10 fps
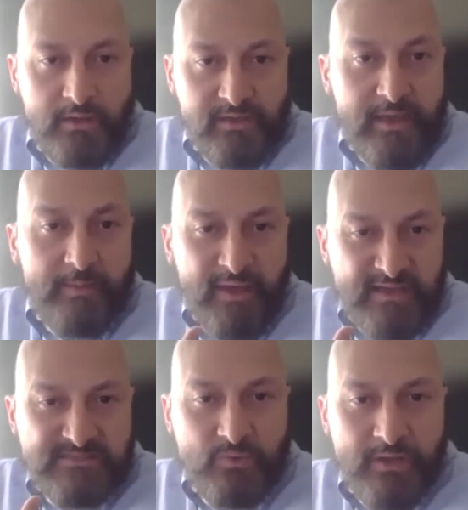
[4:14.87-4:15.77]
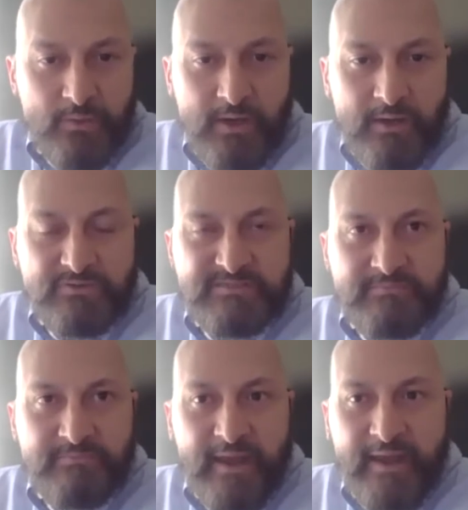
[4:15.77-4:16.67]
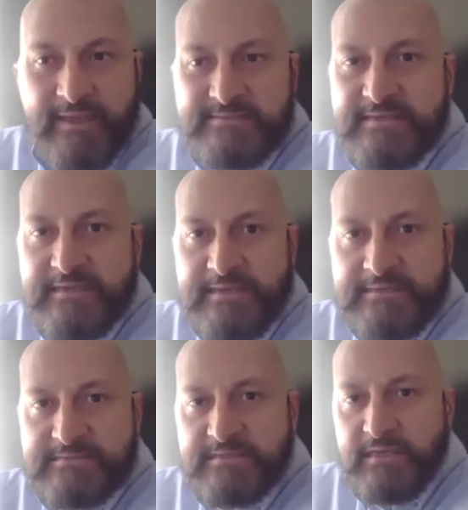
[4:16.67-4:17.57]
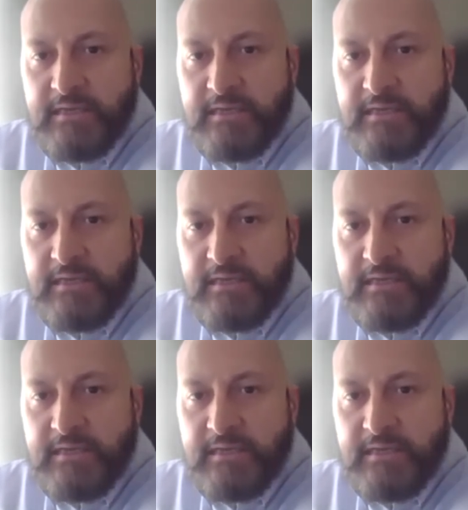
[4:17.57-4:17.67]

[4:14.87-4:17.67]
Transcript: He had passed away while I was in my late teens,